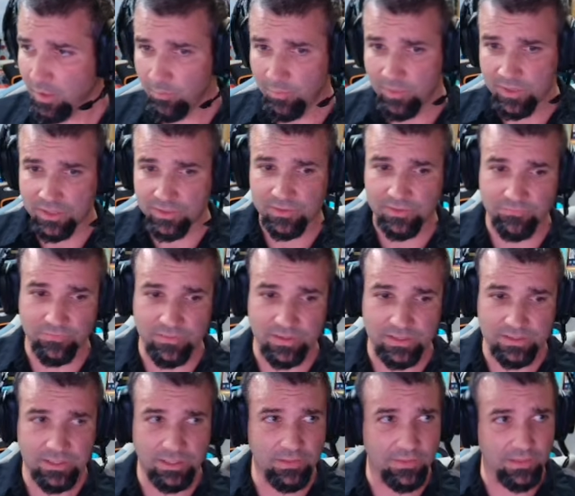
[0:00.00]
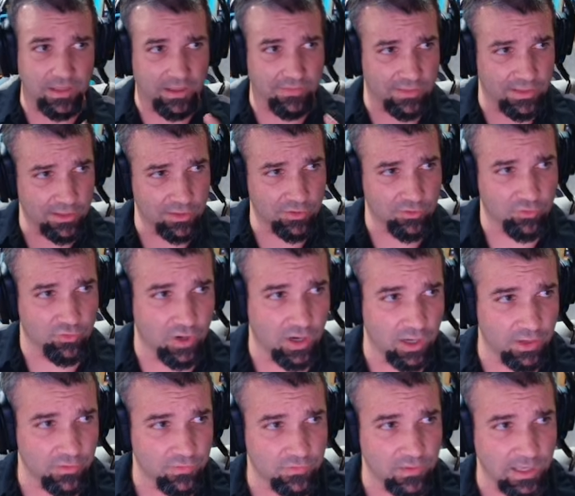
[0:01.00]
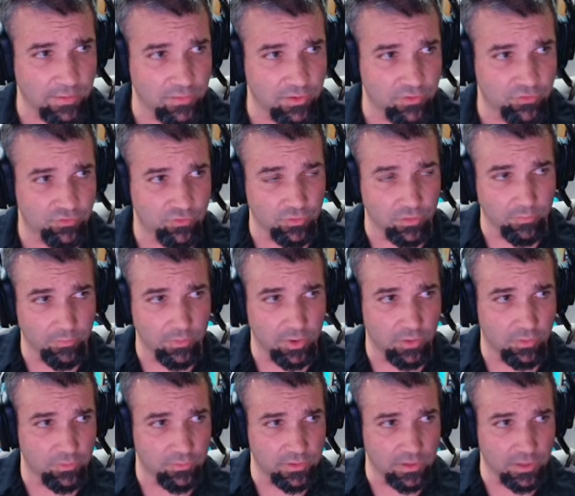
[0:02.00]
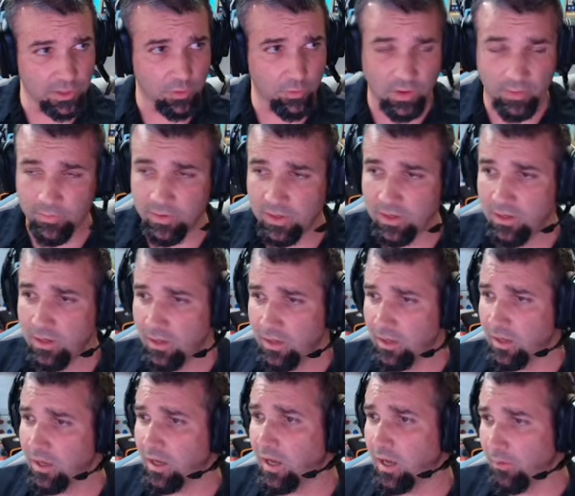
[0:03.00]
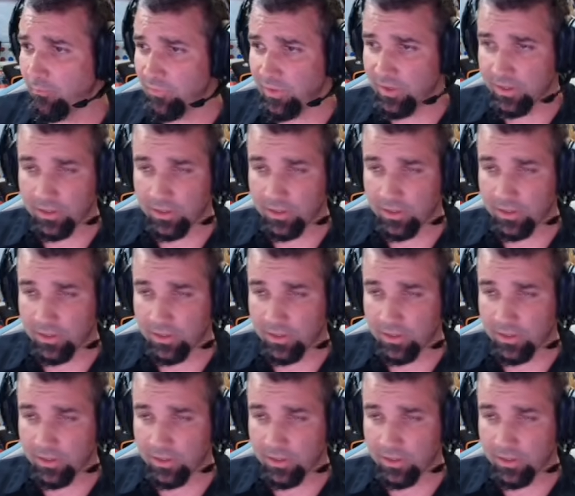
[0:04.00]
because if they did that, they could cause damage to the motor, the equipment, they